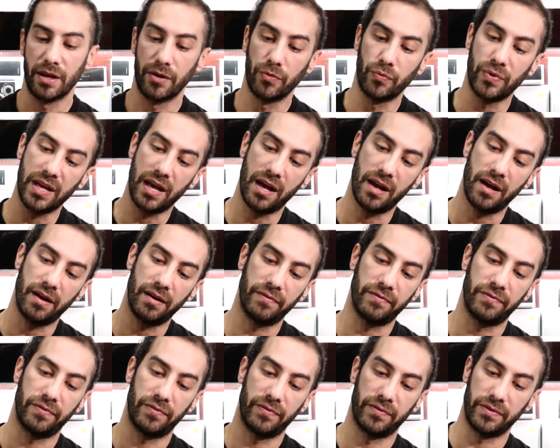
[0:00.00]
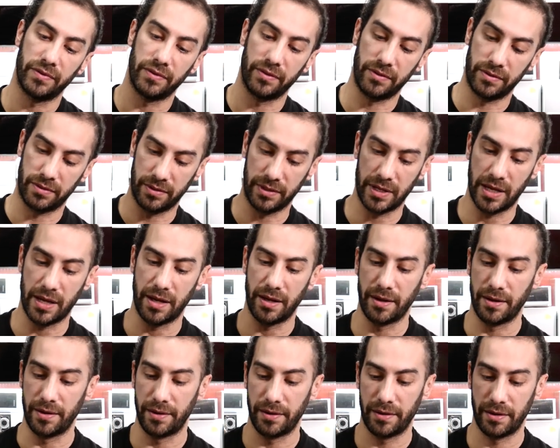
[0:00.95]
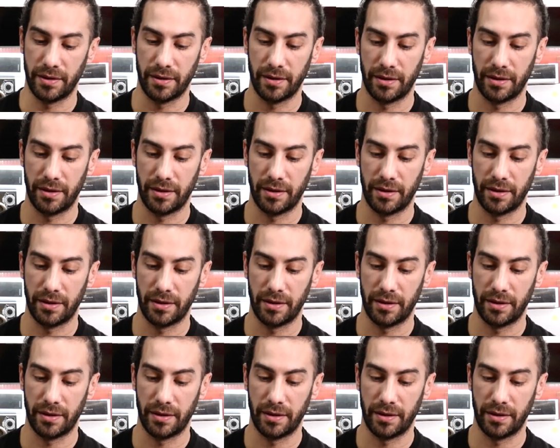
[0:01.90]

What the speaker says: We have the